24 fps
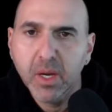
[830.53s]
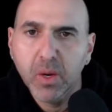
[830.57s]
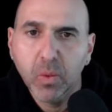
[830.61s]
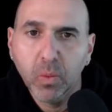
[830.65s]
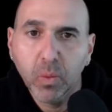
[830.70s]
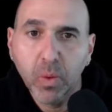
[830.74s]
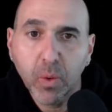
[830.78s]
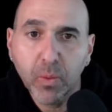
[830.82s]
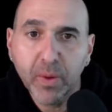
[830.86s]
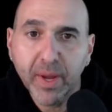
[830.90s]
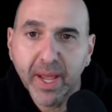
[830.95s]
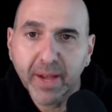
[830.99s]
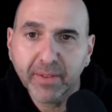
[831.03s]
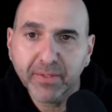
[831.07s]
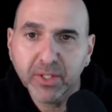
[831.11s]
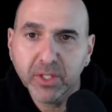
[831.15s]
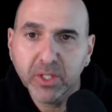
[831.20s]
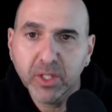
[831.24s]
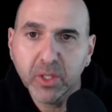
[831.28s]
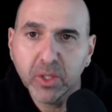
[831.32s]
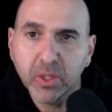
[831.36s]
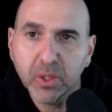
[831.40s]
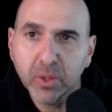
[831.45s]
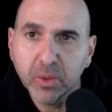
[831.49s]
What we have to
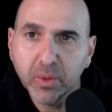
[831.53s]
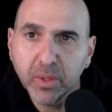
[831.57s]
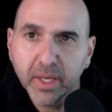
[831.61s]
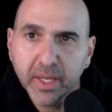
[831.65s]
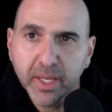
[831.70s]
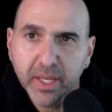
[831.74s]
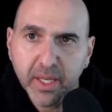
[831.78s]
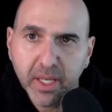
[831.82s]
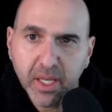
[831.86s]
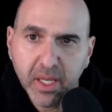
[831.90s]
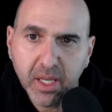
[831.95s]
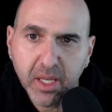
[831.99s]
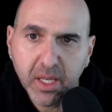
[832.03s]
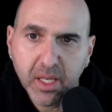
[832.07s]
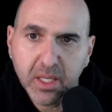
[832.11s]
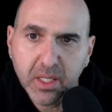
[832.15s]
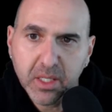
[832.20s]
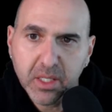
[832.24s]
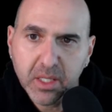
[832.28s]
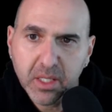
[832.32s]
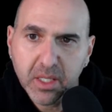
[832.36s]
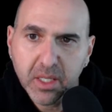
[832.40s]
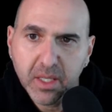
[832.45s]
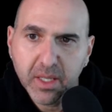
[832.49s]
do
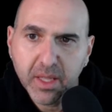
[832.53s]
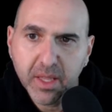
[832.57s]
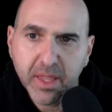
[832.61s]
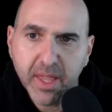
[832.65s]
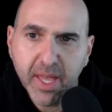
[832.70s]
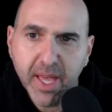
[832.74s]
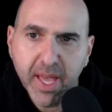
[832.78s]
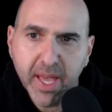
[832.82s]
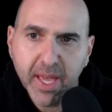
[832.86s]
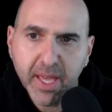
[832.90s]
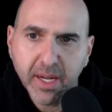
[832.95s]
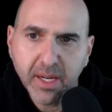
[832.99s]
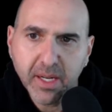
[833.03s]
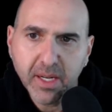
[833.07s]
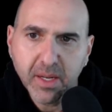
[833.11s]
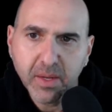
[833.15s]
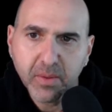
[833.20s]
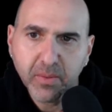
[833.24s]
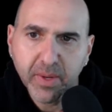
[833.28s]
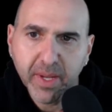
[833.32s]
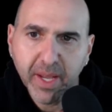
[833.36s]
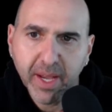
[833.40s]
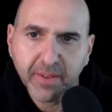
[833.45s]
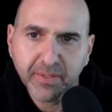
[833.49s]
is then
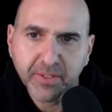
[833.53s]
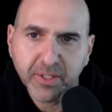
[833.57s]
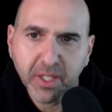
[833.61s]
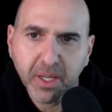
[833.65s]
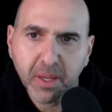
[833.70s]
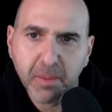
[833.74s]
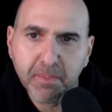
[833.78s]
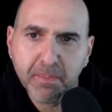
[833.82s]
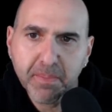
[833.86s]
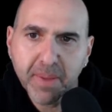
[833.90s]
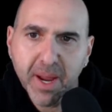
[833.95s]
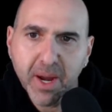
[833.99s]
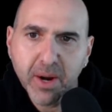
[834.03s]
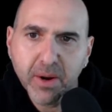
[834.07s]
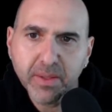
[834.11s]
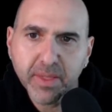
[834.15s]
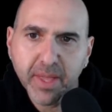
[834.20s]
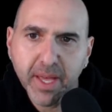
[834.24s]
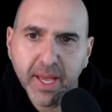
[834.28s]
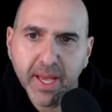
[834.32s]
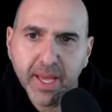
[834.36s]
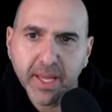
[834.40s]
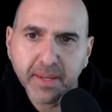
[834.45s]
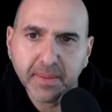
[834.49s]
we have to compare
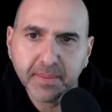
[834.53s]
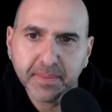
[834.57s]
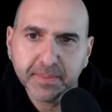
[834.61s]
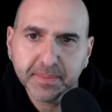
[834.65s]
that